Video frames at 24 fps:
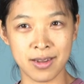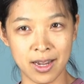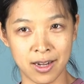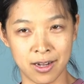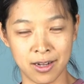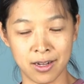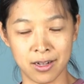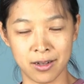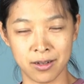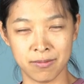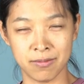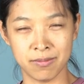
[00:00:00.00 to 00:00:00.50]

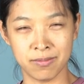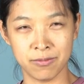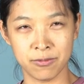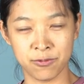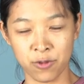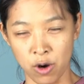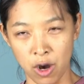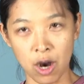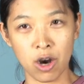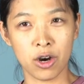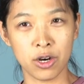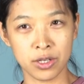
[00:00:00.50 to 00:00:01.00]
um,
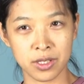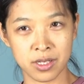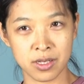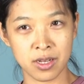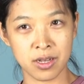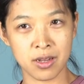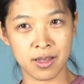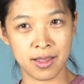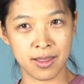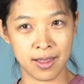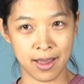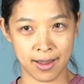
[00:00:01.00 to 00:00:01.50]
for art
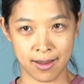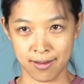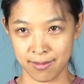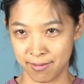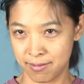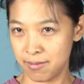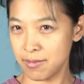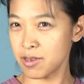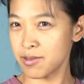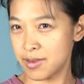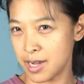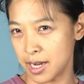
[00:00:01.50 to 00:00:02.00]

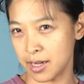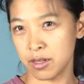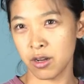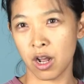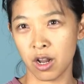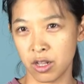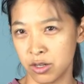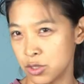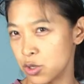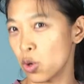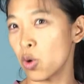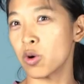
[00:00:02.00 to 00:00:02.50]
than
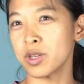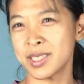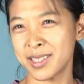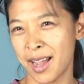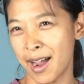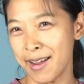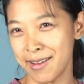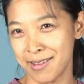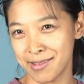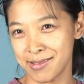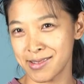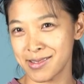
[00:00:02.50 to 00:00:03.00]
technology or
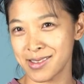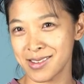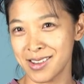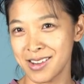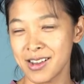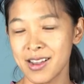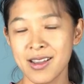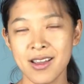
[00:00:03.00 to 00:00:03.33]
science.